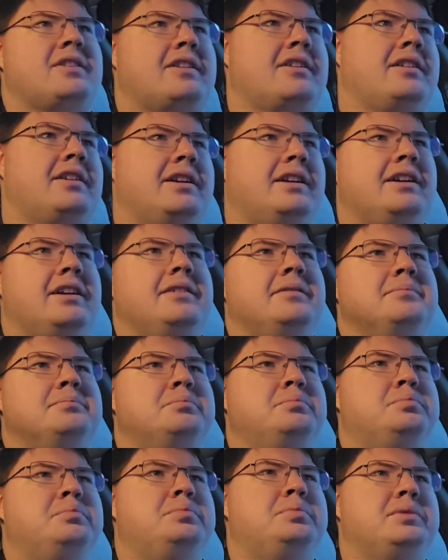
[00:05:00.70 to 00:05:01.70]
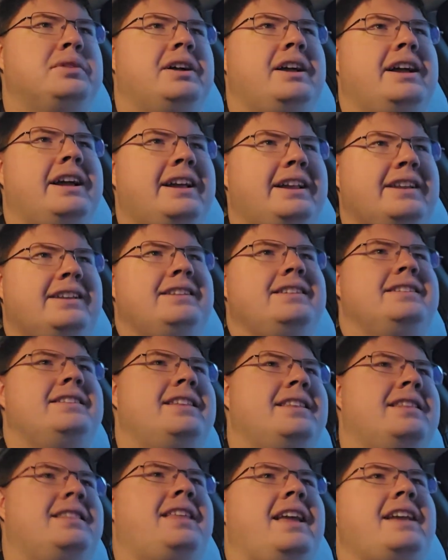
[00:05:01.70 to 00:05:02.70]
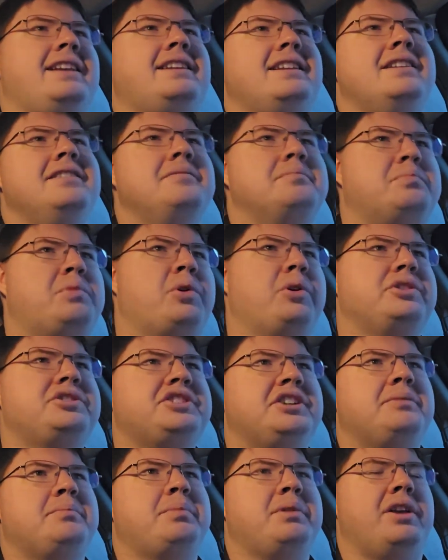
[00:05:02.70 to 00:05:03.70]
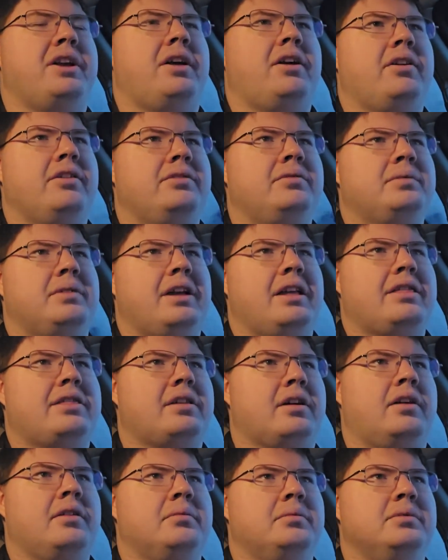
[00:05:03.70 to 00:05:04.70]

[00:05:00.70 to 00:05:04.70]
But they didn't push it beyond what I thought